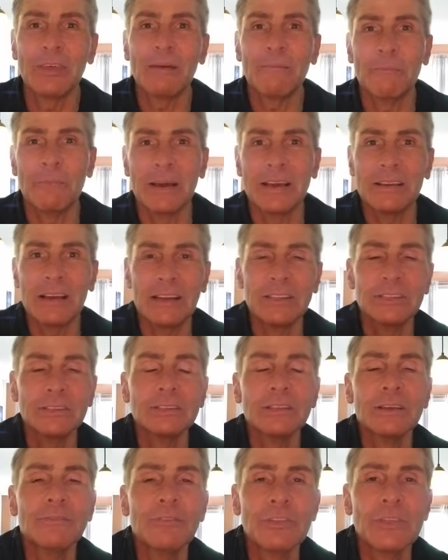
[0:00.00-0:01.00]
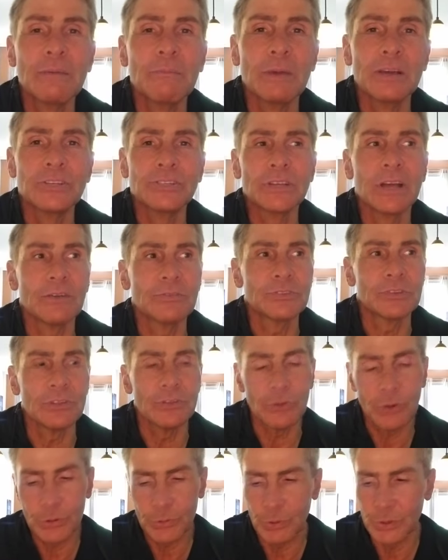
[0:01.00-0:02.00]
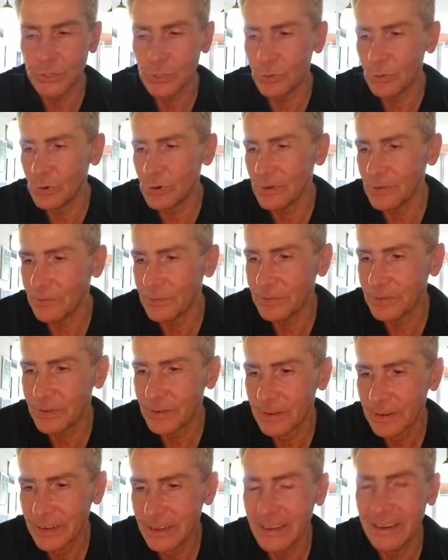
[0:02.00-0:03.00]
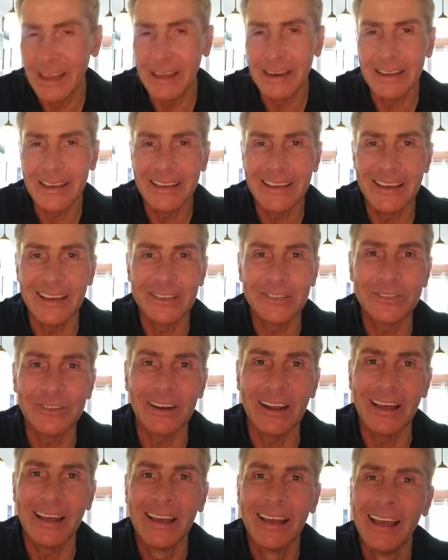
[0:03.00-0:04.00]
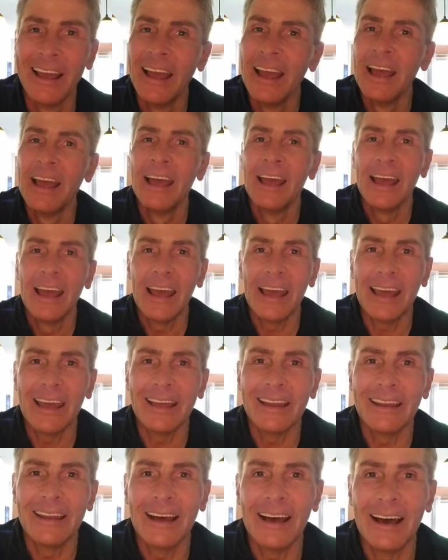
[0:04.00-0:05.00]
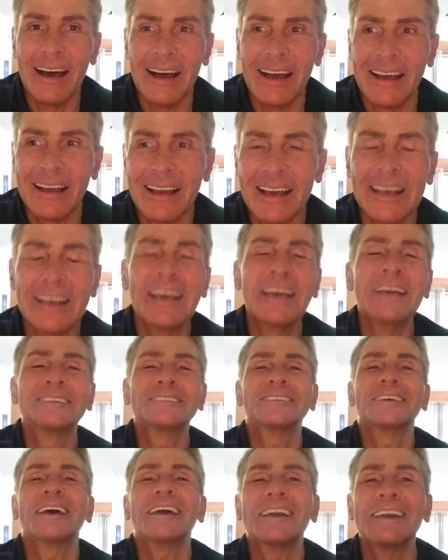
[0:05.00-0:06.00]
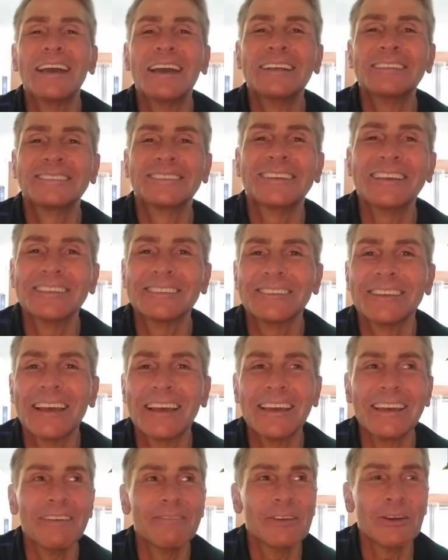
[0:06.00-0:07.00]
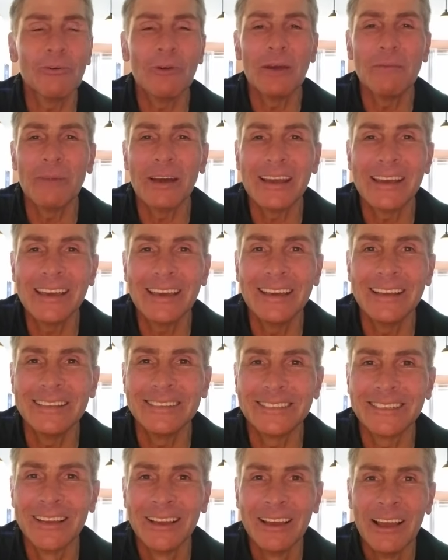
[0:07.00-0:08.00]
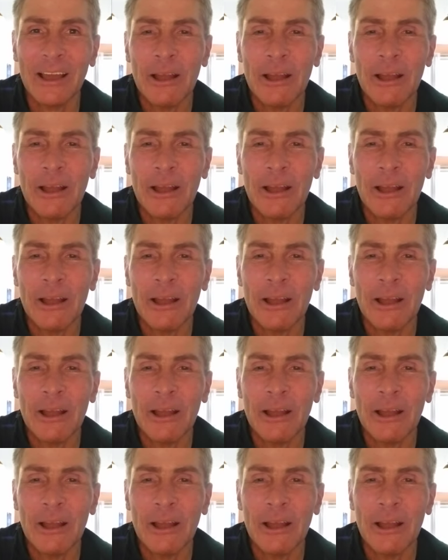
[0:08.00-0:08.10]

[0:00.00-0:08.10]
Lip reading: them myself to the northwest corner of Connecticut yesterday. And it's like giving away my kids.